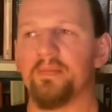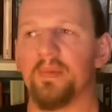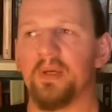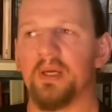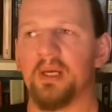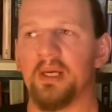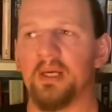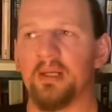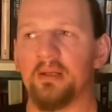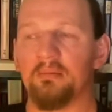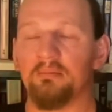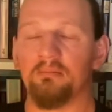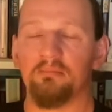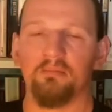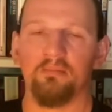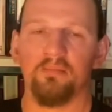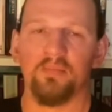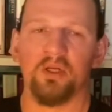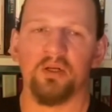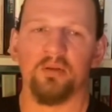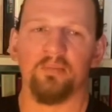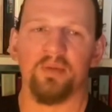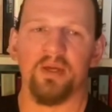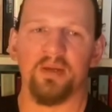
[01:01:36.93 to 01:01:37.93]
And
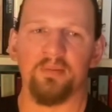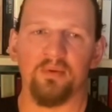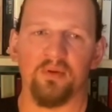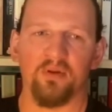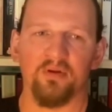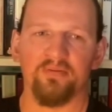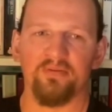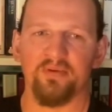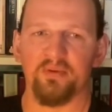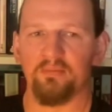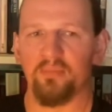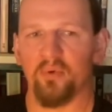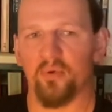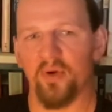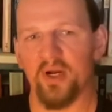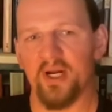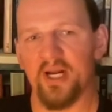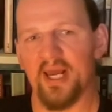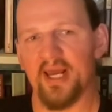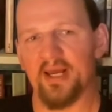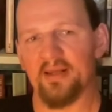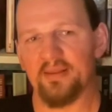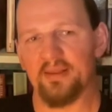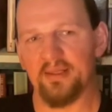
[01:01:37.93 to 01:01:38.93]
people often
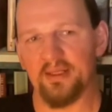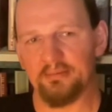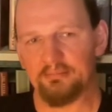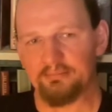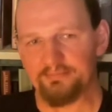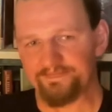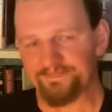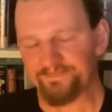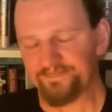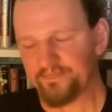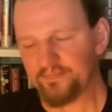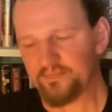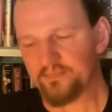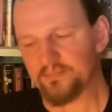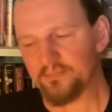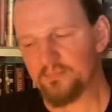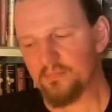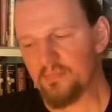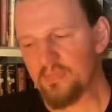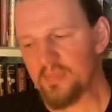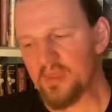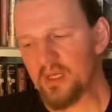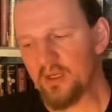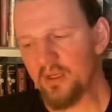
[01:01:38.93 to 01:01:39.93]
point out that
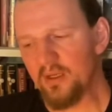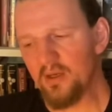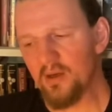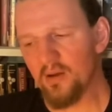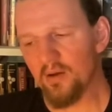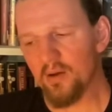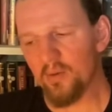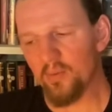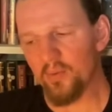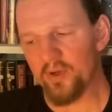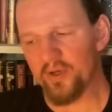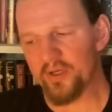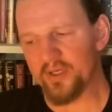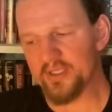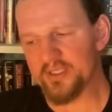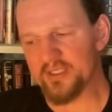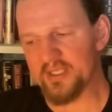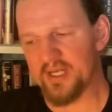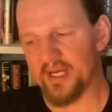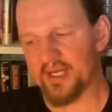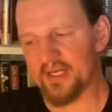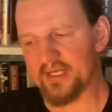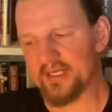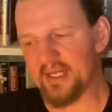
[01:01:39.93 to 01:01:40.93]
I work as
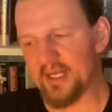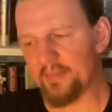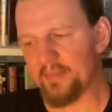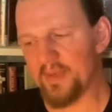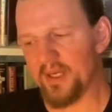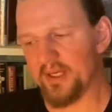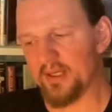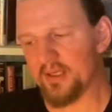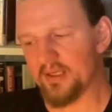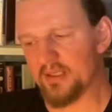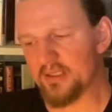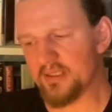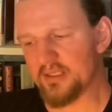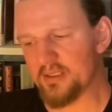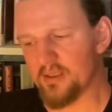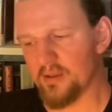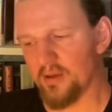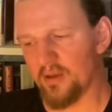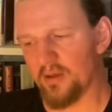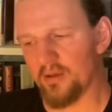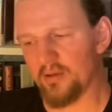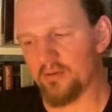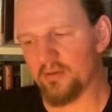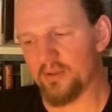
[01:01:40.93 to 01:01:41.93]
an academic and a
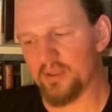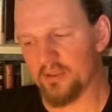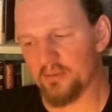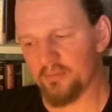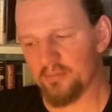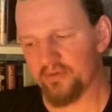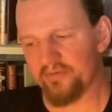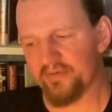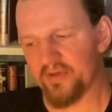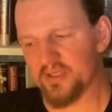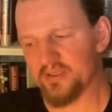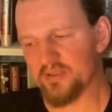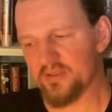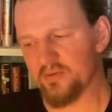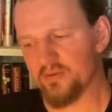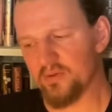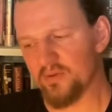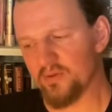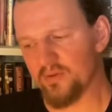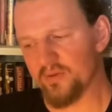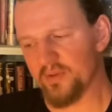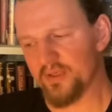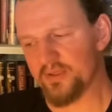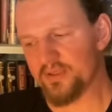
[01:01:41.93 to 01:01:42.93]
scholar and a professor
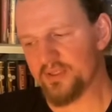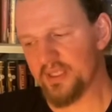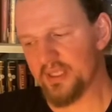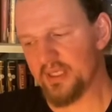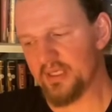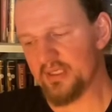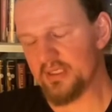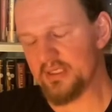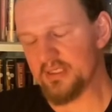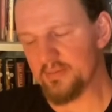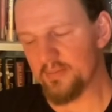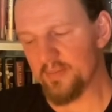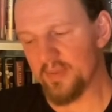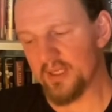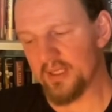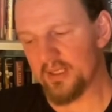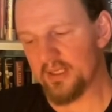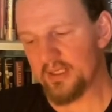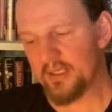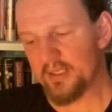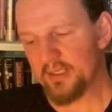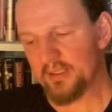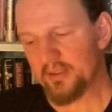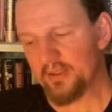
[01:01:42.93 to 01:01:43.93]
and all those things, but
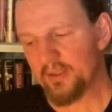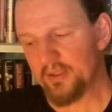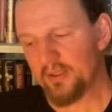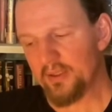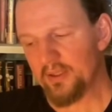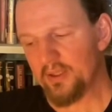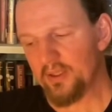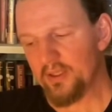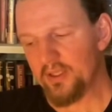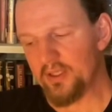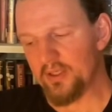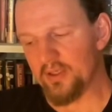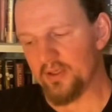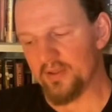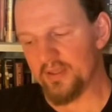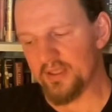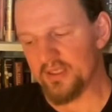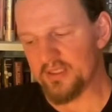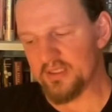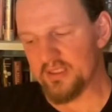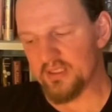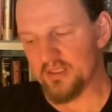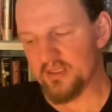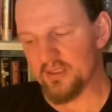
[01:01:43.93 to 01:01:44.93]

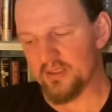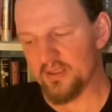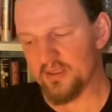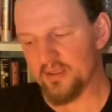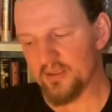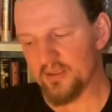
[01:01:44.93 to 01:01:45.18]
there's um,